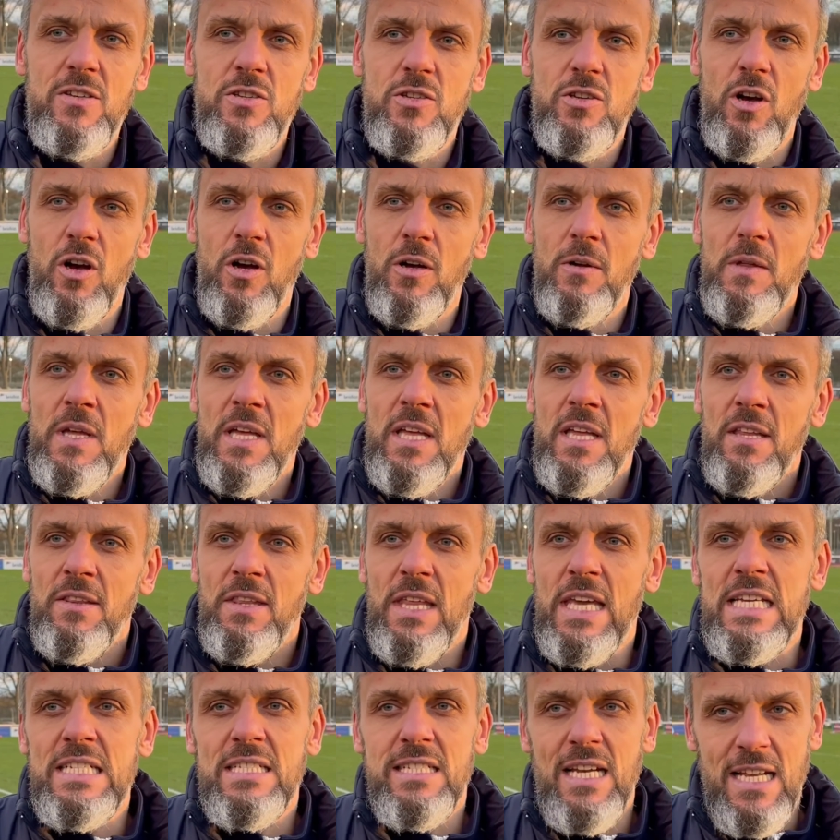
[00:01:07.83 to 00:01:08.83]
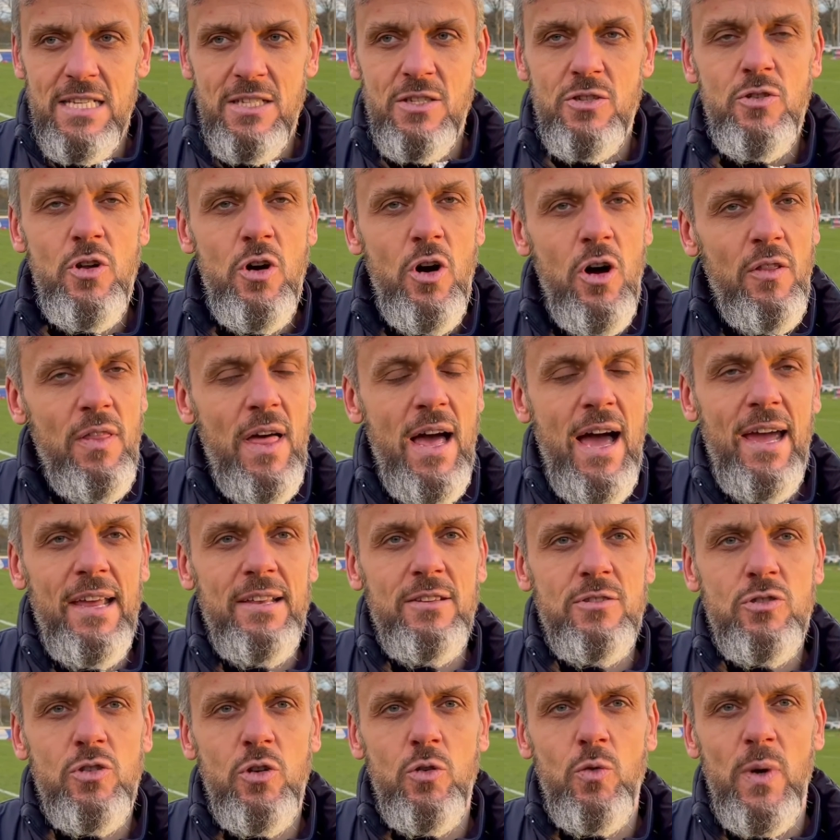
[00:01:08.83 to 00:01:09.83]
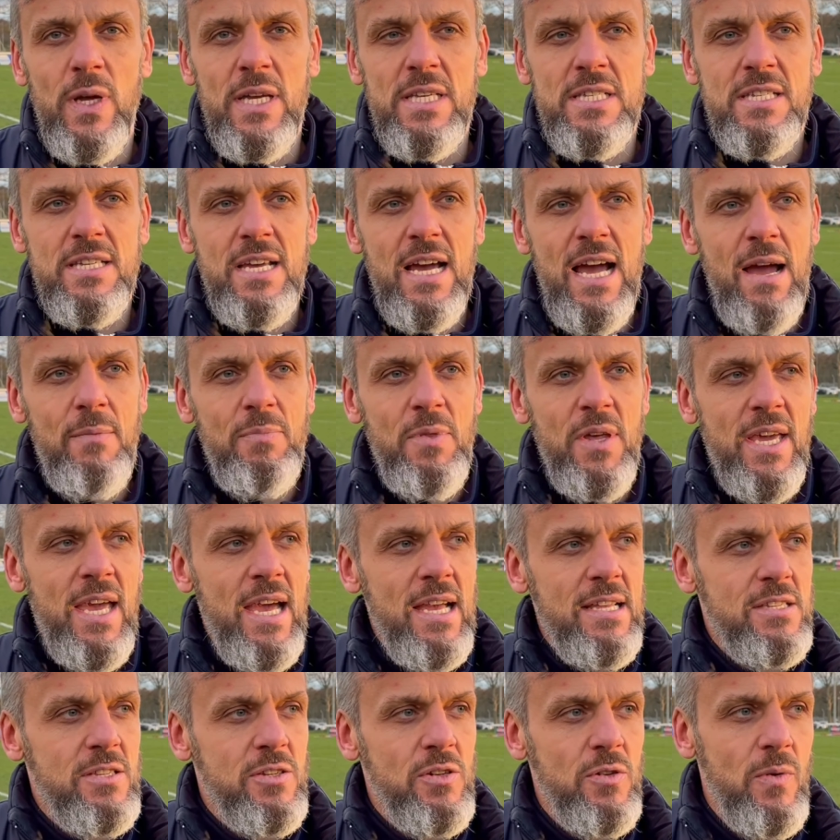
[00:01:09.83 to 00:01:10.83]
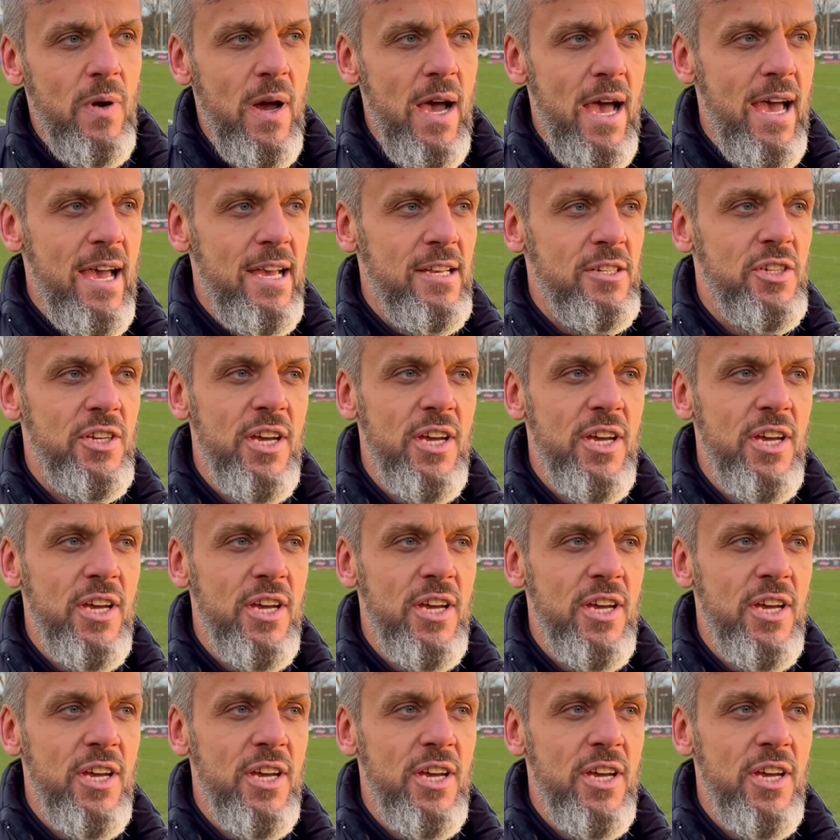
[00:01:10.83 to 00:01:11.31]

So these lads know that in two weeks' time they get to uh,